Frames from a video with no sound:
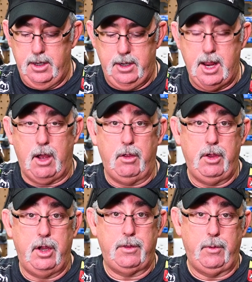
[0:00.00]
Now,
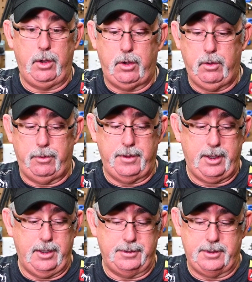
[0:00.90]
the really cool
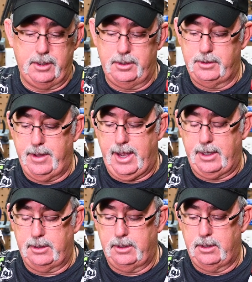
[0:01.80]
thing is
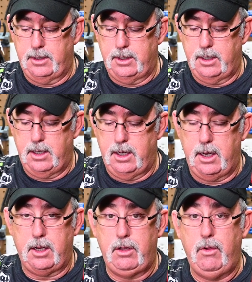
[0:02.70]
that
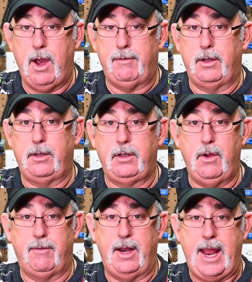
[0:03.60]
you have
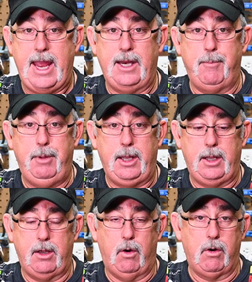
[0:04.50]
an A and a
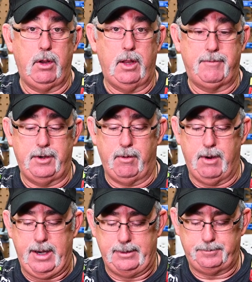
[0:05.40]
B, or a left and a
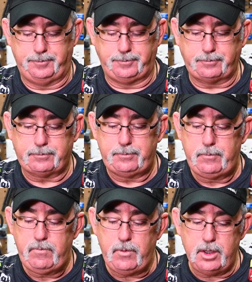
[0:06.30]
right.
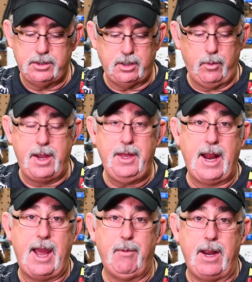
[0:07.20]
So the way that
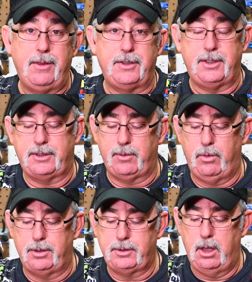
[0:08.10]
I ran the system
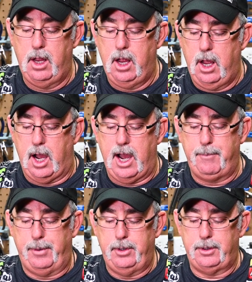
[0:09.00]
was I
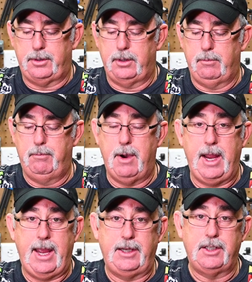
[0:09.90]
put
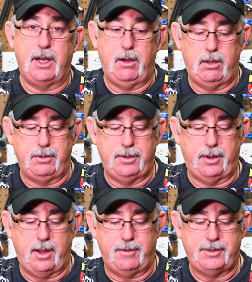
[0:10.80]
my A channel onto
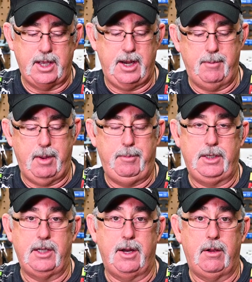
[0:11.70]
the left side and my B
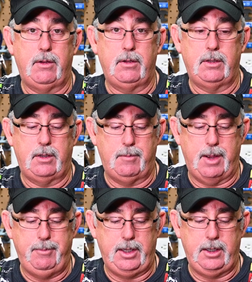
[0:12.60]
channel,
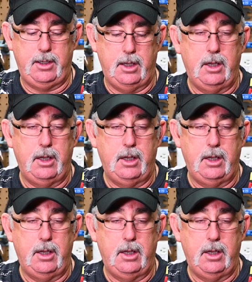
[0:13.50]
my B